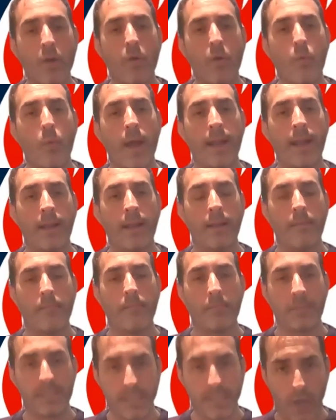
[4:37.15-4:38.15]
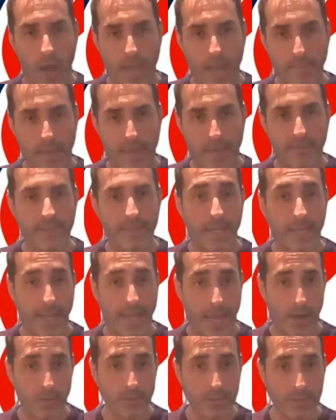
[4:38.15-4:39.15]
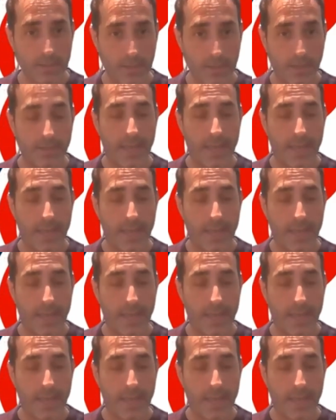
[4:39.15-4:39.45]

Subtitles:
when Sky Mavis announced